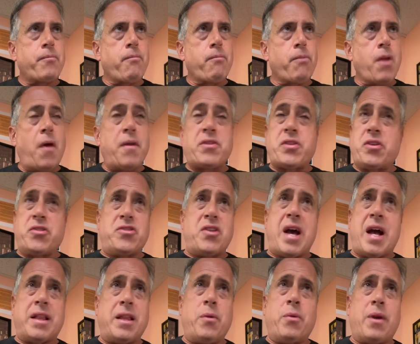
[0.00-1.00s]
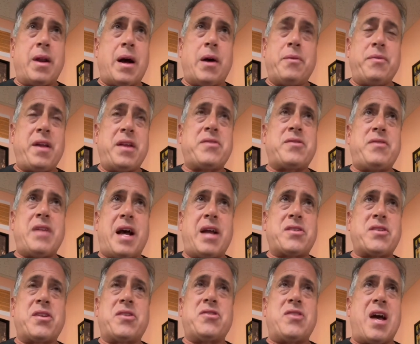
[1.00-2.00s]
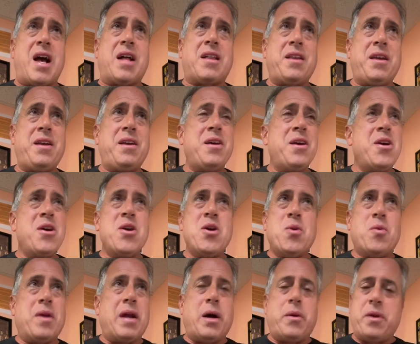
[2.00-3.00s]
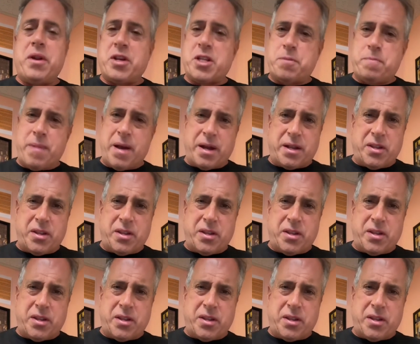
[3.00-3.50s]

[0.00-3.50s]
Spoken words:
That's exactly what that's exactly what I would expect.